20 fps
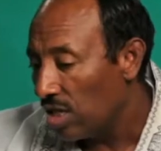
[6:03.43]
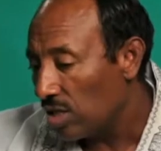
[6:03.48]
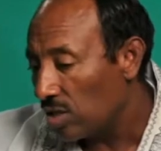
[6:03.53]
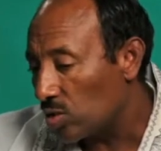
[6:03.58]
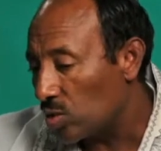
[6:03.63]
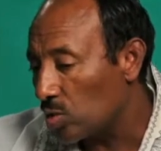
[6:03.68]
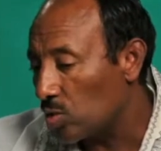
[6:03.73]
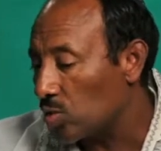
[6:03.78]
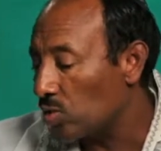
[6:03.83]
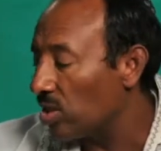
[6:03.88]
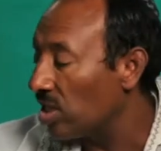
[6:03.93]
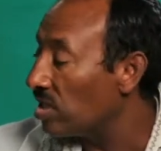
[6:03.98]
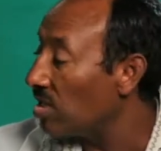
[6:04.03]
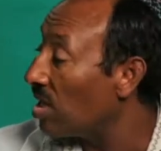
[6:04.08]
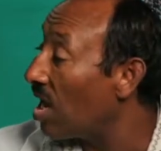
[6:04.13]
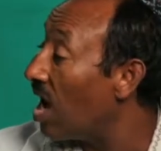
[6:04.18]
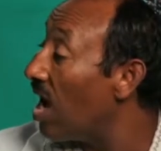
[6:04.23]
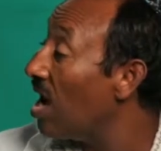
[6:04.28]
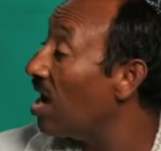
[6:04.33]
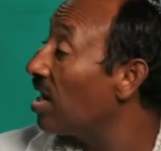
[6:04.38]
through the
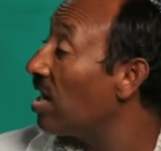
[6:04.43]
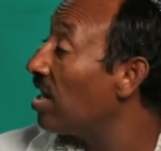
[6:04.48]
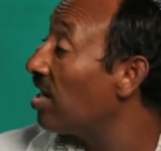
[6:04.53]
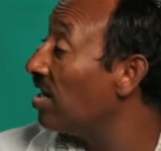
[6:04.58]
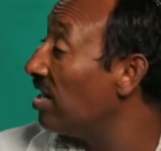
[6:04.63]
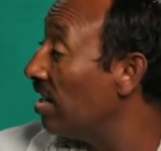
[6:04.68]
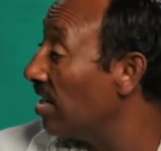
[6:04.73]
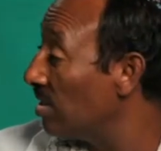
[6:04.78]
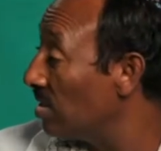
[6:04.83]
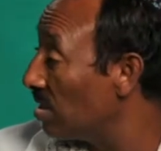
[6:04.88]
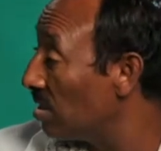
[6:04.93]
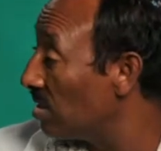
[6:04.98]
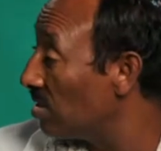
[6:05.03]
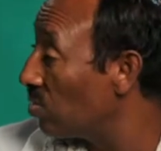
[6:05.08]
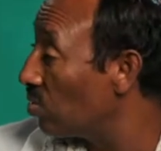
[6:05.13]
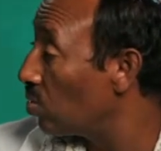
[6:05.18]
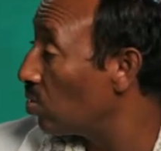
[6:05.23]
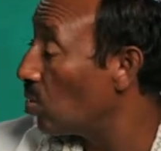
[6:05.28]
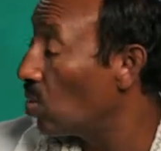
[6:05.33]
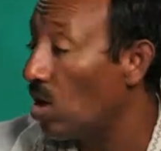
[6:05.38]
Sahara
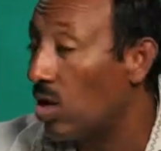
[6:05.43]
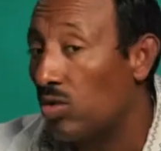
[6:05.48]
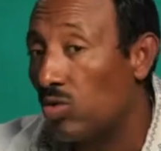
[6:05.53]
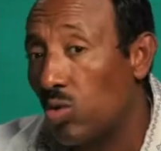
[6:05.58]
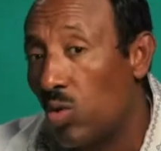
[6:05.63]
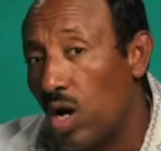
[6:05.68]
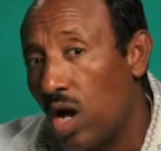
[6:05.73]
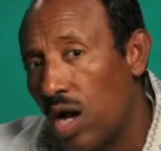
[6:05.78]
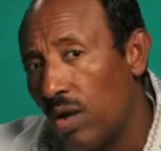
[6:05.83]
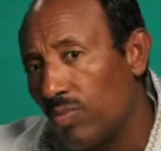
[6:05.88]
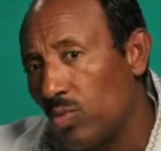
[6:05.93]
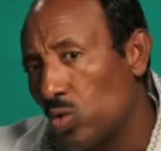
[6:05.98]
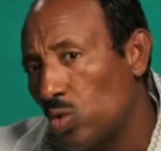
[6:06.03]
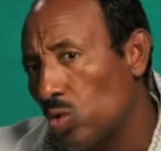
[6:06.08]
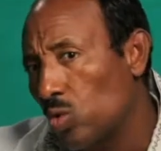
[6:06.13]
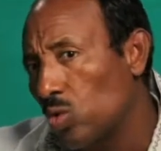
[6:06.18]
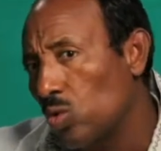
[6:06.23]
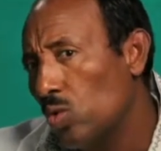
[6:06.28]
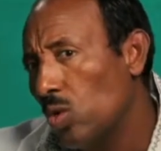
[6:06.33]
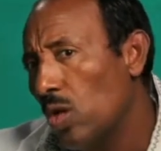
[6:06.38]
Desert to go to come
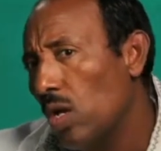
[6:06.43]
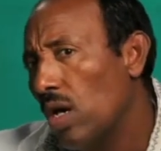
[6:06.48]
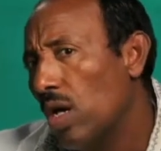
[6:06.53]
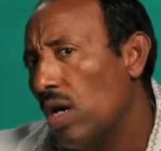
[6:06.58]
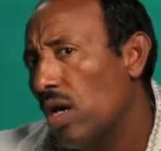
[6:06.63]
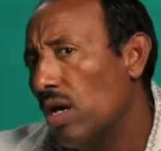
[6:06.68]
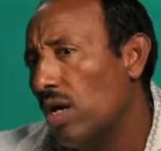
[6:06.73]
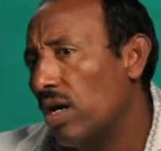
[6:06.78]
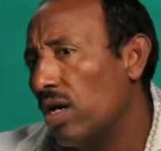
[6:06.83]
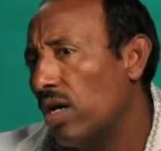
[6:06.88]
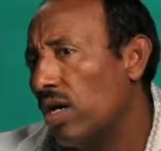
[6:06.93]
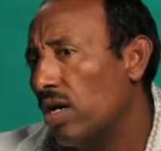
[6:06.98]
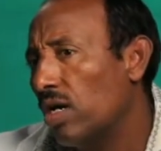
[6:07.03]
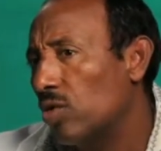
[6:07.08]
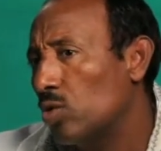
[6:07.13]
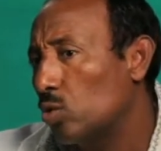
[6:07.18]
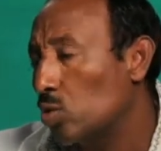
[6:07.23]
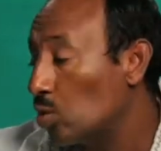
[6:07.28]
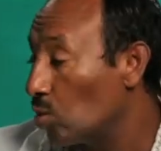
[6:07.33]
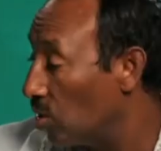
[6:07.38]
to
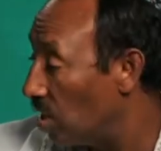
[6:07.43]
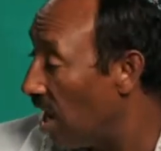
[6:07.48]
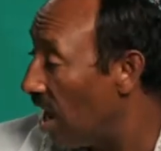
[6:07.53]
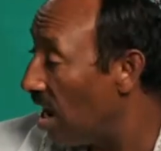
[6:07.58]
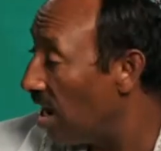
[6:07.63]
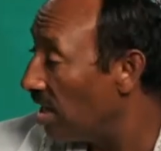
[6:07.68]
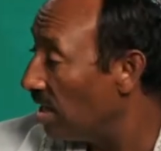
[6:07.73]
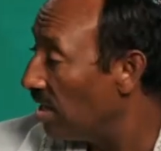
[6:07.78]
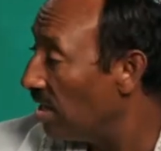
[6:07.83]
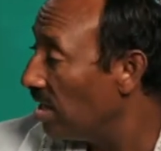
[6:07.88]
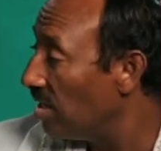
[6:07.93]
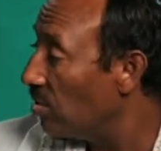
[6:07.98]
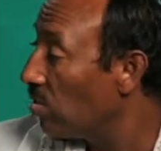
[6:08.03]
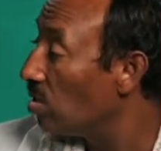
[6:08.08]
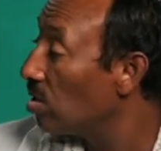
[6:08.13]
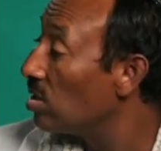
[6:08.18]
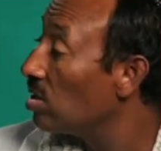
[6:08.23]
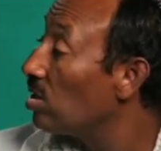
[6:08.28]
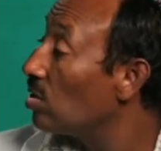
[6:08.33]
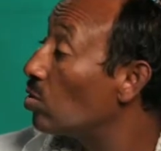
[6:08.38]
uh, Sudan in
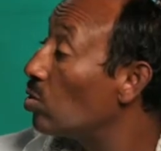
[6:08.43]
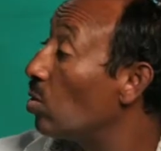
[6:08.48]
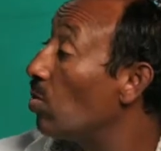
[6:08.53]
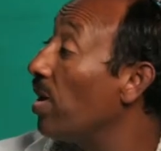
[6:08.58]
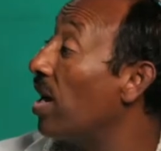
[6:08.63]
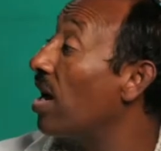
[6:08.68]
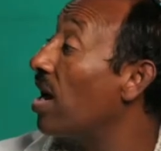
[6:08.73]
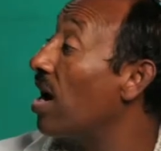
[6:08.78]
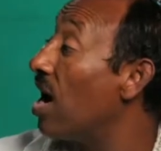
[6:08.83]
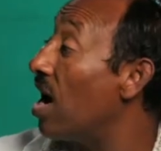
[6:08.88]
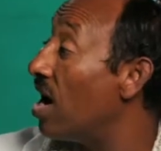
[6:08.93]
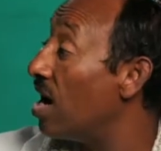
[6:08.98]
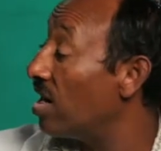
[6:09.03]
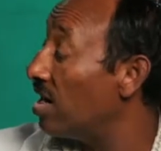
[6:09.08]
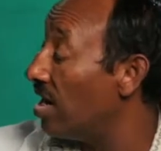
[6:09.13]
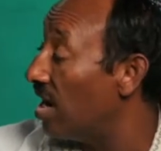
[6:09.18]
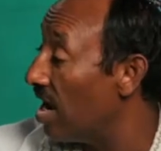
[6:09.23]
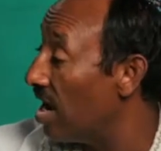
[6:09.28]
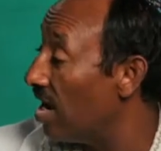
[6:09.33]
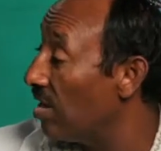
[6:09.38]
order to make
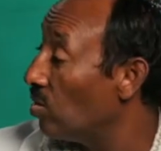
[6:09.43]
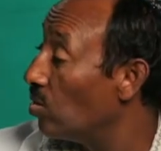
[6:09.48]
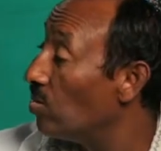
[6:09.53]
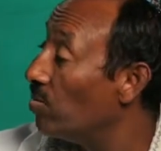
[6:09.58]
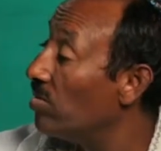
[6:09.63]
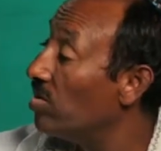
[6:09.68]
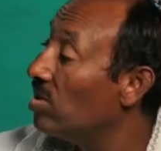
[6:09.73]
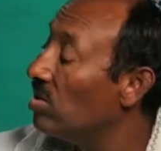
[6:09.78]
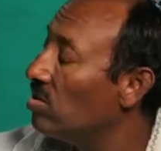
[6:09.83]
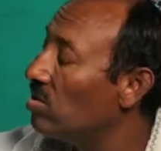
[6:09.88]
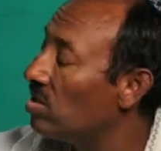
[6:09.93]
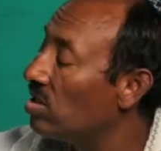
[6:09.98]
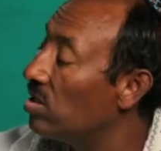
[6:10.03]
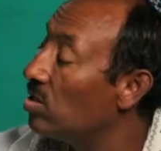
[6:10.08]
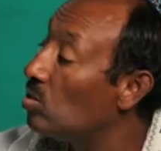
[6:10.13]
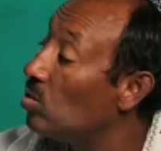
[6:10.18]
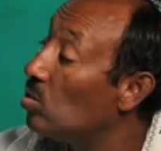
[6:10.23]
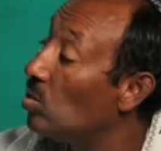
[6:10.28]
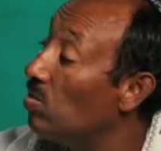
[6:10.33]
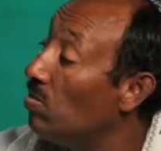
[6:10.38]
Aliyah, in, in
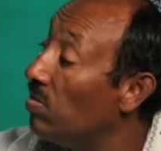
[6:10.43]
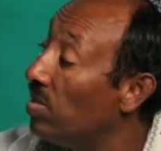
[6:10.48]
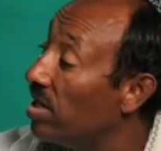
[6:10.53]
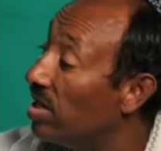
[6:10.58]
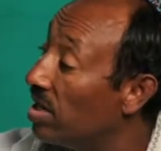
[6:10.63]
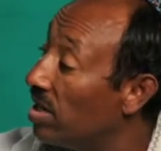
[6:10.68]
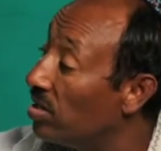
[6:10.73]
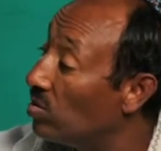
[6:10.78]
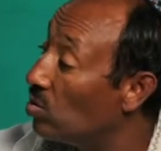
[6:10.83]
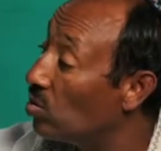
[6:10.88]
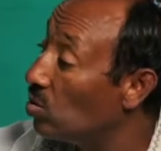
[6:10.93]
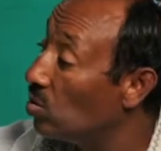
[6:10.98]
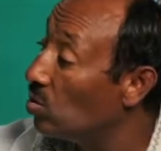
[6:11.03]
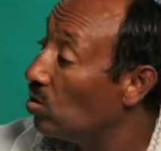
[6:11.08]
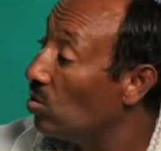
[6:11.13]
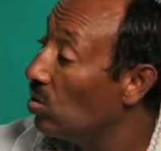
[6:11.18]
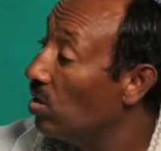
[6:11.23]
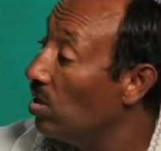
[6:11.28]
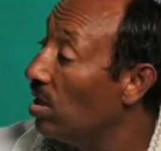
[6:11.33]
order to immigrate to